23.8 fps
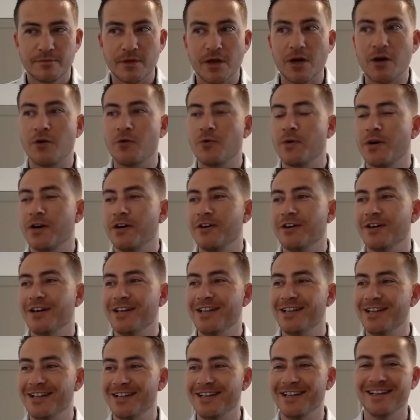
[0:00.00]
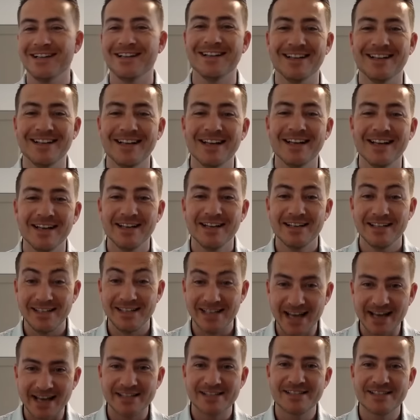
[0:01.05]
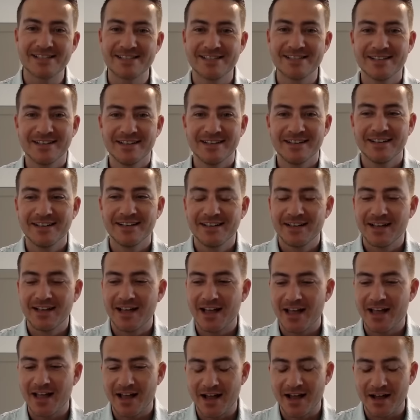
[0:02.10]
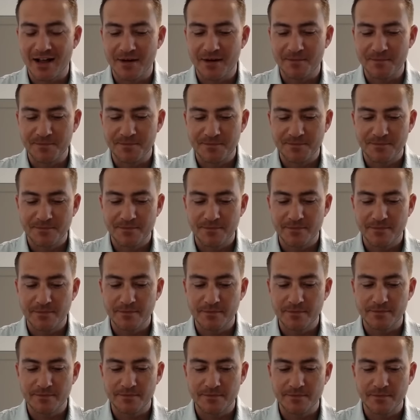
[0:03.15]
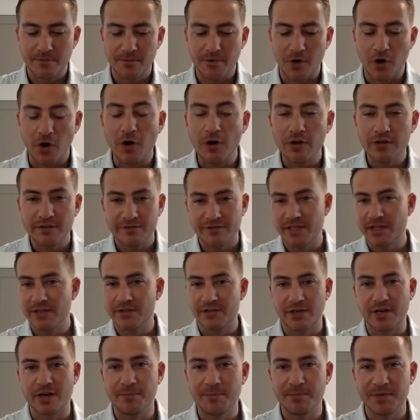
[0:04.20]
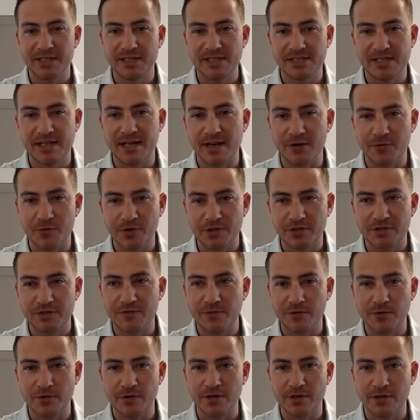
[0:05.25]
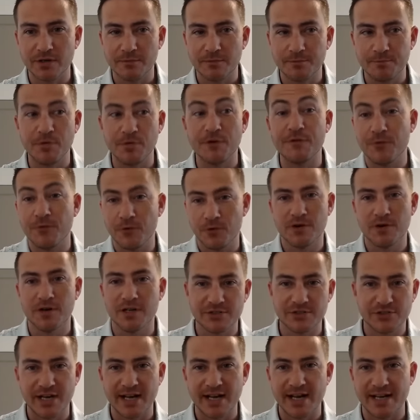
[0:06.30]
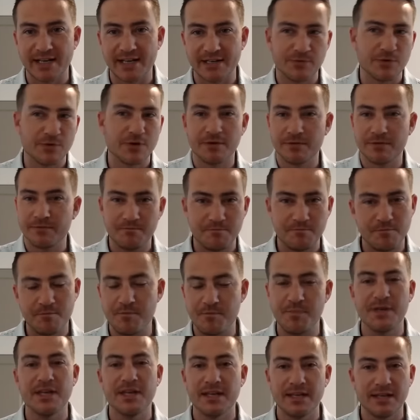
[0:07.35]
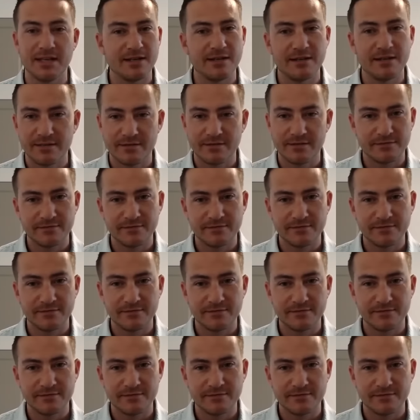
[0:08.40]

Oh, well, yes. All of the other companies that I worked for before Unchained were big